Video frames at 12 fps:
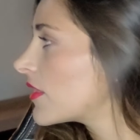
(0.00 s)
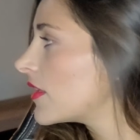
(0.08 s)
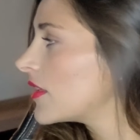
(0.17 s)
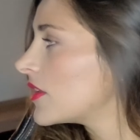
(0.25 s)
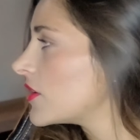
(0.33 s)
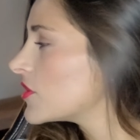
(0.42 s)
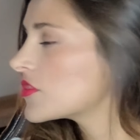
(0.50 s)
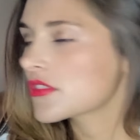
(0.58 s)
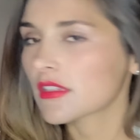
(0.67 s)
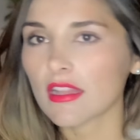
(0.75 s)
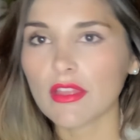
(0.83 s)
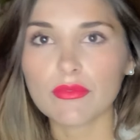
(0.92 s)
i think he
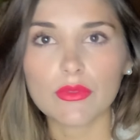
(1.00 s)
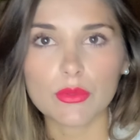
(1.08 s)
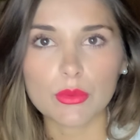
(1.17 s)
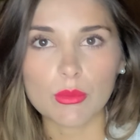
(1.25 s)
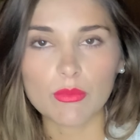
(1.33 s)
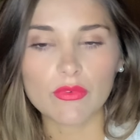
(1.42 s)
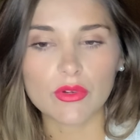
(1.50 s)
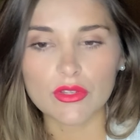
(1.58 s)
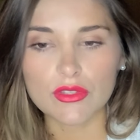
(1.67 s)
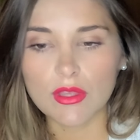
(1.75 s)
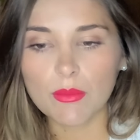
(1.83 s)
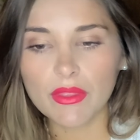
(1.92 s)
just left the room
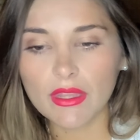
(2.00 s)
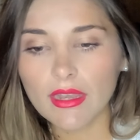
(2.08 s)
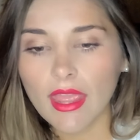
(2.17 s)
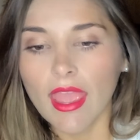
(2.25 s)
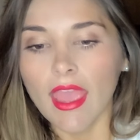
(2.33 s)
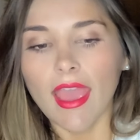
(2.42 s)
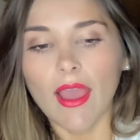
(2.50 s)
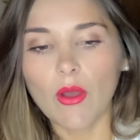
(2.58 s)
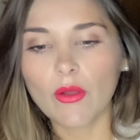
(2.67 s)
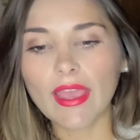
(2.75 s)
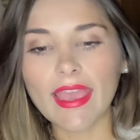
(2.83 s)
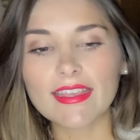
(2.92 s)
for something
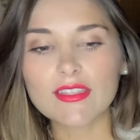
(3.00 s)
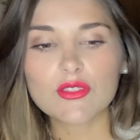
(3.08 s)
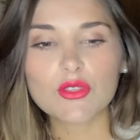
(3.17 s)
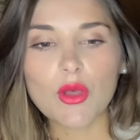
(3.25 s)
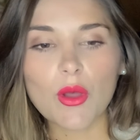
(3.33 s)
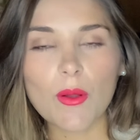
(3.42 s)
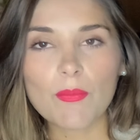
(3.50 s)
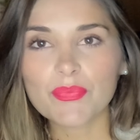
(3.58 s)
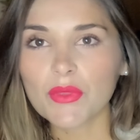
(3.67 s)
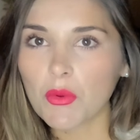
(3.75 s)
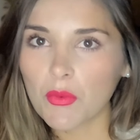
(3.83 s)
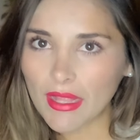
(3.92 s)
okay so
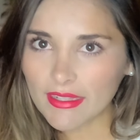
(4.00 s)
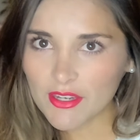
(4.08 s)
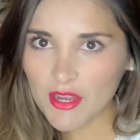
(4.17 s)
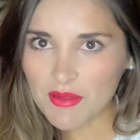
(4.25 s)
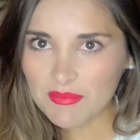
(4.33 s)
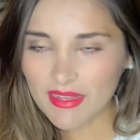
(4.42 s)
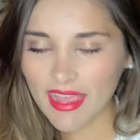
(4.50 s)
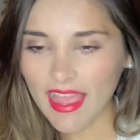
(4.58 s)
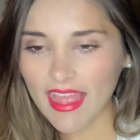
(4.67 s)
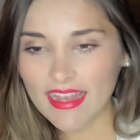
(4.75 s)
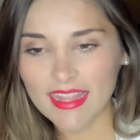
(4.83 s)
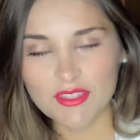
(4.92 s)
welcome
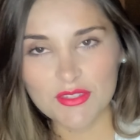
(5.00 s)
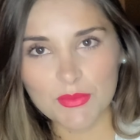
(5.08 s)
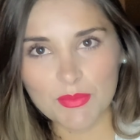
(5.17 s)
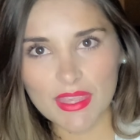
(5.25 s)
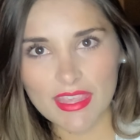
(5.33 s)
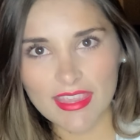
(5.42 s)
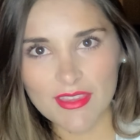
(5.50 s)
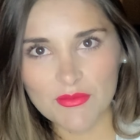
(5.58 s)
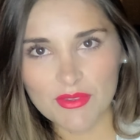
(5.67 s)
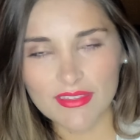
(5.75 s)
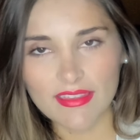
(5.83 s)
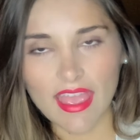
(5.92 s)
and let's
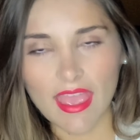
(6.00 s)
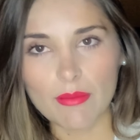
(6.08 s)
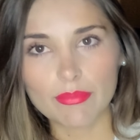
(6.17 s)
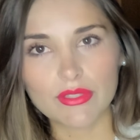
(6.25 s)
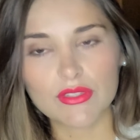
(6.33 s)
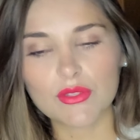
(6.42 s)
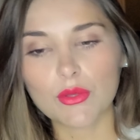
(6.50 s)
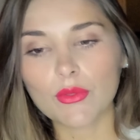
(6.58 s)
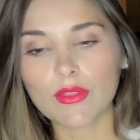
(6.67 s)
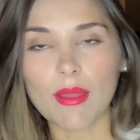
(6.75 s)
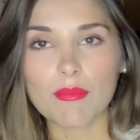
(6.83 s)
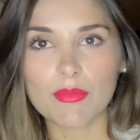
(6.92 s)
begin with the
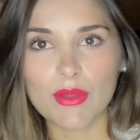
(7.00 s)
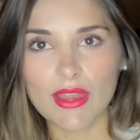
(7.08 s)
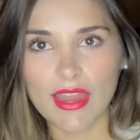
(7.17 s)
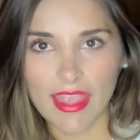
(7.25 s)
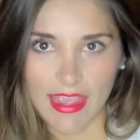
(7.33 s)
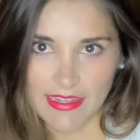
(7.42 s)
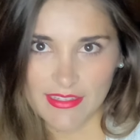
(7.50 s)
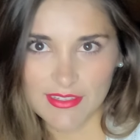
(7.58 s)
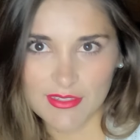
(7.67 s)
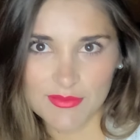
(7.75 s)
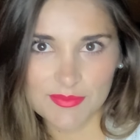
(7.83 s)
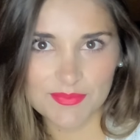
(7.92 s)
episode number
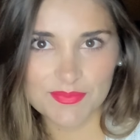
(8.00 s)
eight